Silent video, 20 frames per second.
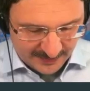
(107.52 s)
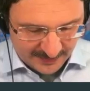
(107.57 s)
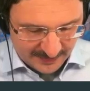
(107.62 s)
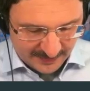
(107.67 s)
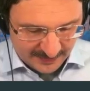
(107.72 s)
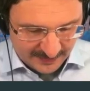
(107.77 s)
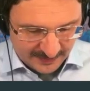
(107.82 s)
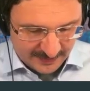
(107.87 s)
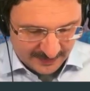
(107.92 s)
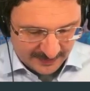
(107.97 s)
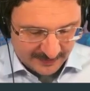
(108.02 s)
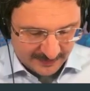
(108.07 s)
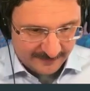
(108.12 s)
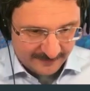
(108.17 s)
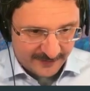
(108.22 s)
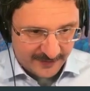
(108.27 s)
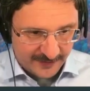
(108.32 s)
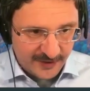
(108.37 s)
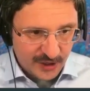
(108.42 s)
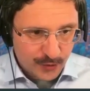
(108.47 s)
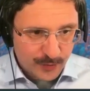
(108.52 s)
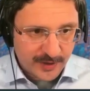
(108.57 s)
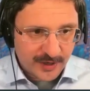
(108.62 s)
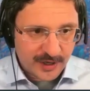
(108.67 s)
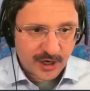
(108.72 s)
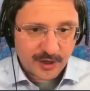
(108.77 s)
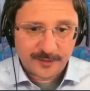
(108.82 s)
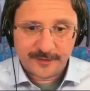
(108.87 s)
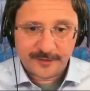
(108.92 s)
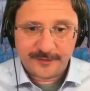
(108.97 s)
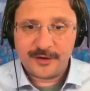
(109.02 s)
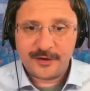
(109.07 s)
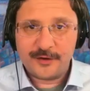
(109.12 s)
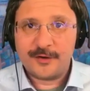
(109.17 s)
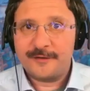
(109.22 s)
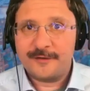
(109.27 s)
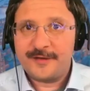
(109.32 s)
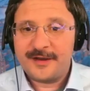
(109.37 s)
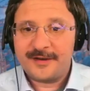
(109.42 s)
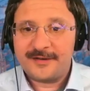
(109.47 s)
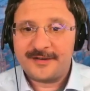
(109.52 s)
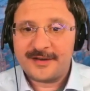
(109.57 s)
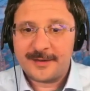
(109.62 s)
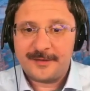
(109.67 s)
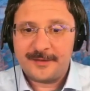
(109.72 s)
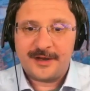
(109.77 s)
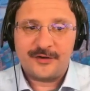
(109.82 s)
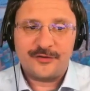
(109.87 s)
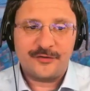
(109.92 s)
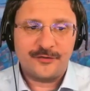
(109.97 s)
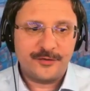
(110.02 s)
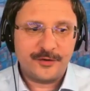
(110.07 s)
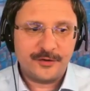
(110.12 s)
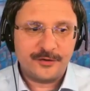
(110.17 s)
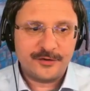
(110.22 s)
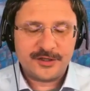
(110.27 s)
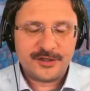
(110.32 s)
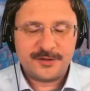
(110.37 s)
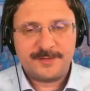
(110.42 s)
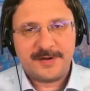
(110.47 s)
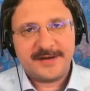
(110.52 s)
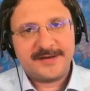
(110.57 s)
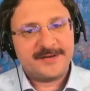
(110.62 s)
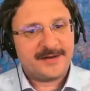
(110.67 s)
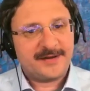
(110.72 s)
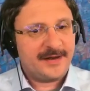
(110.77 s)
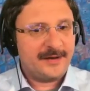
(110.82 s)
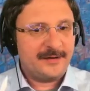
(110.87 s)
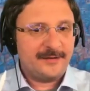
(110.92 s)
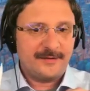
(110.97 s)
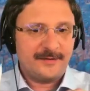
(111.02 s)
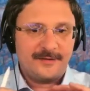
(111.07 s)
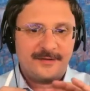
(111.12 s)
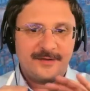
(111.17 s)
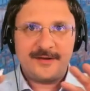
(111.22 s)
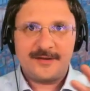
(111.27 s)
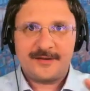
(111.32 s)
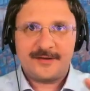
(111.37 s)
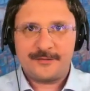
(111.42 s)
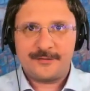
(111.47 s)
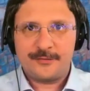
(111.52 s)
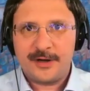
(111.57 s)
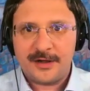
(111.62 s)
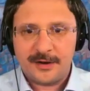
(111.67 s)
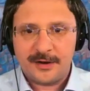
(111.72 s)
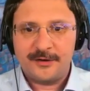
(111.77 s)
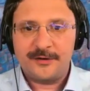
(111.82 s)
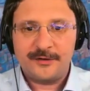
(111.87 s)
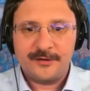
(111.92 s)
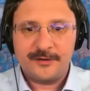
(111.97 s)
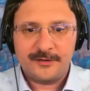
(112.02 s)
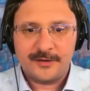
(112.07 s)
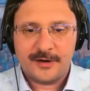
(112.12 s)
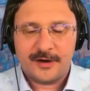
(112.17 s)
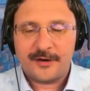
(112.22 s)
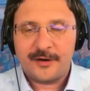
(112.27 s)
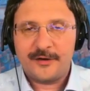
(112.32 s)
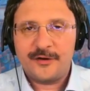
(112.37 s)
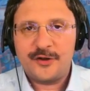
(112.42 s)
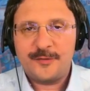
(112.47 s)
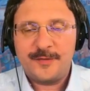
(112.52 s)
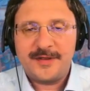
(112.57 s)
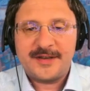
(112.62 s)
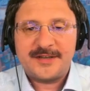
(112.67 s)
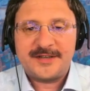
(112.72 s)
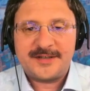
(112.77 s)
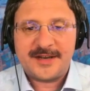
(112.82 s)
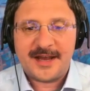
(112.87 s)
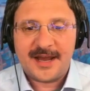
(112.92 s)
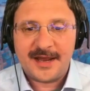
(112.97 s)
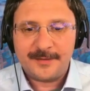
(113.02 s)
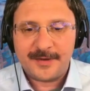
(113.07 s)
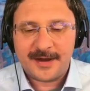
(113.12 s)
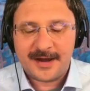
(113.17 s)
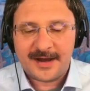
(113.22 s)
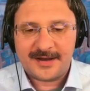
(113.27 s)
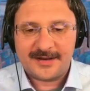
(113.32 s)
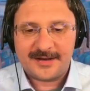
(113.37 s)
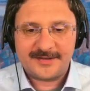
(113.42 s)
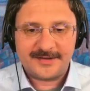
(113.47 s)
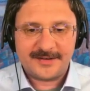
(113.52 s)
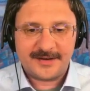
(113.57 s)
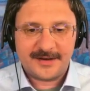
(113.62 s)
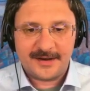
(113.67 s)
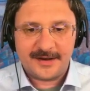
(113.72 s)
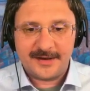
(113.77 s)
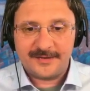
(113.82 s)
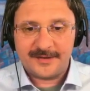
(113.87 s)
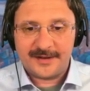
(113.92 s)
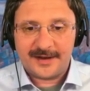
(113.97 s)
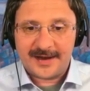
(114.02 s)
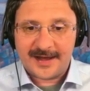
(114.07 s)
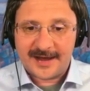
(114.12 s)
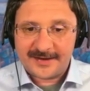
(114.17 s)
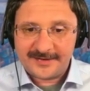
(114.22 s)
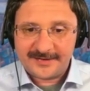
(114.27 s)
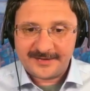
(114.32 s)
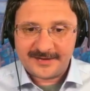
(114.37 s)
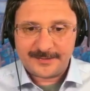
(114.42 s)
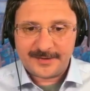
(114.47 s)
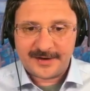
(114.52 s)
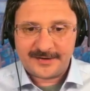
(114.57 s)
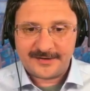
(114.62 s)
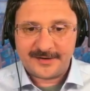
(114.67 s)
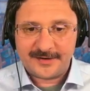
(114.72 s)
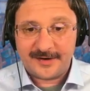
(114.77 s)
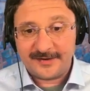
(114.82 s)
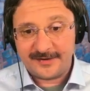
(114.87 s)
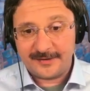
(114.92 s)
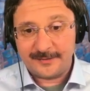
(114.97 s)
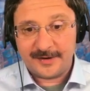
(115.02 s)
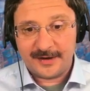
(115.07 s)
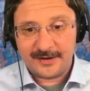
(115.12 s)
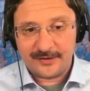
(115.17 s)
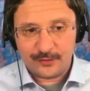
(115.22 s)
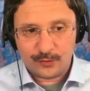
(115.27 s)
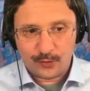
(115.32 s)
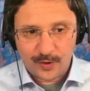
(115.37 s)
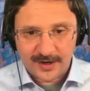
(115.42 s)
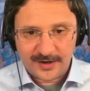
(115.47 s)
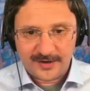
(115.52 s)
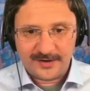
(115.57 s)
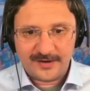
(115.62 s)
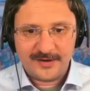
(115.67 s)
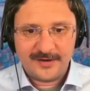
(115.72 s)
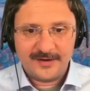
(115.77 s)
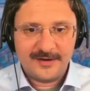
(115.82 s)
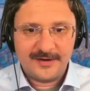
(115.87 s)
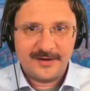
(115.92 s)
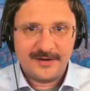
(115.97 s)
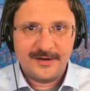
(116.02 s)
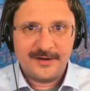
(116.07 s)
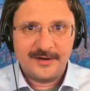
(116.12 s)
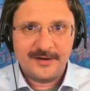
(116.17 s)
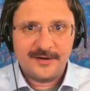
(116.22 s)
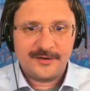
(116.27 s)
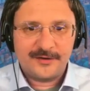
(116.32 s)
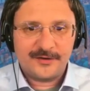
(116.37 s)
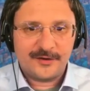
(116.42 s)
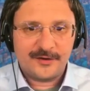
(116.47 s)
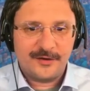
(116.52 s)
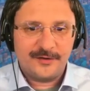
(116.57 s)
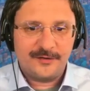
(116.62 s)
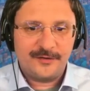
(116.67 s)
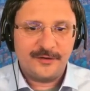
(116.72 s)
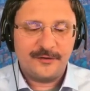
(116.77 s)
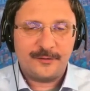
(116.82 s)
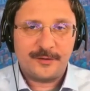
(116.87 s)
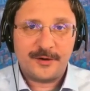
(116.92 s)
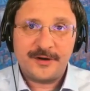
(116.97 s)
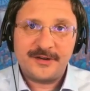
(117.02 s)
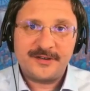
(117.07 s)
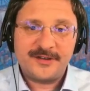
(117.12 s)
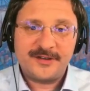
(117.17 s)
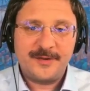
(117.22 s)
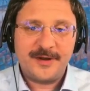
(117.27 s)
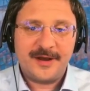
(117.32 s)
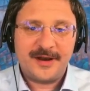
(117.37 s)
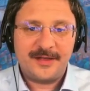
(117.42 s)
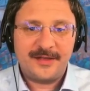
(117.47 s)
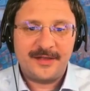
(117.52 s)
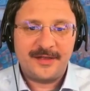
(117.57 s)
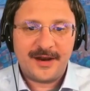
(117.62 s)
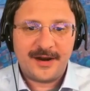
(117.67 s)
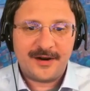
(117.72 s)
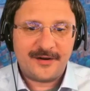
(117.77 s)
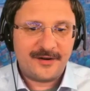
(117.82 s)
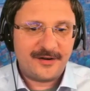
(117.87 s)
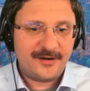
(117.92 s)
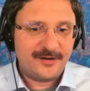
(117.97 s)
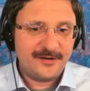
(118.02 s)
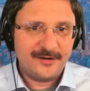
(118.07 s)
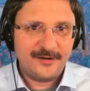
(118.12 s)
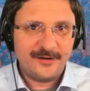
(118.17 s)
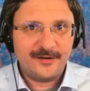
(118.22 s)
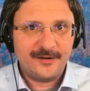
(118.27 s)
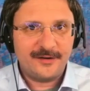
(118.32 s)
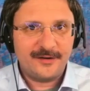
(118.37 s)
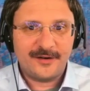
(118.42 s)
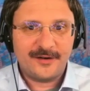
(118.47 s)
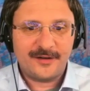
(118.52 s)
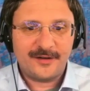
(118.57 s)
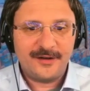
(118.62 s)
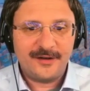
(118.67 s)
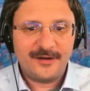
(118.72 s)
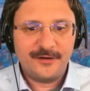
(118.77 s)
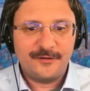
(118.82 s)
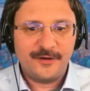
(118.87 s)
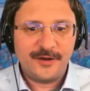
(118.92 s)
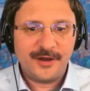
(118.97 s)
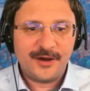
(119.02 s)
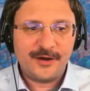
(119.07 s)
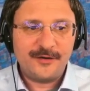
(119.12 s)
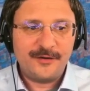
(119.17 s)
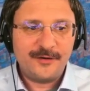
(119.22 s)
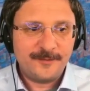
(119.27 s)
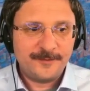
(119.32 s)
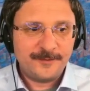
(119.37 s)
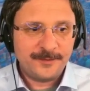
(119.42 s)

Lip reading: Very quick overview of the examination rules. Basically, things are going to be the same as in the last semester, as in Math 1. So if you've participated there, nothing new for you.